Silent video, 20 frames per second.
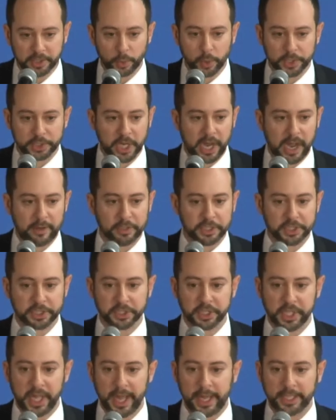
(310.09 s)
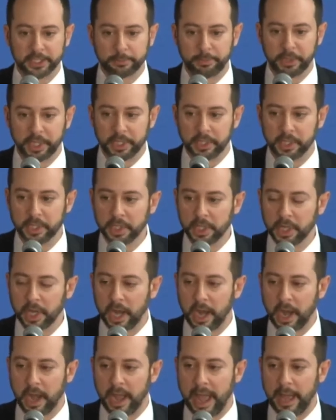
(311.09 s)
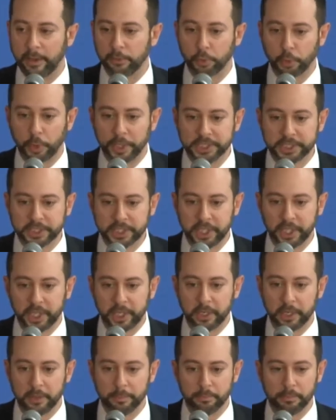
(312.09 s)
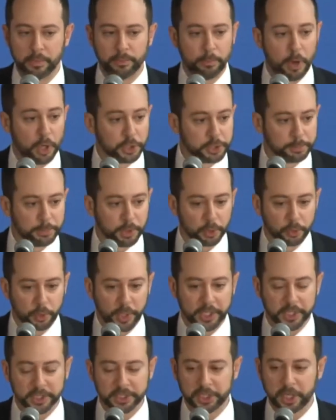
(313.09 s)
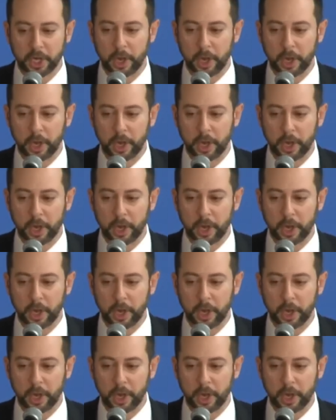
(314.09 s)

which obviously has been at risk in multiple arenas,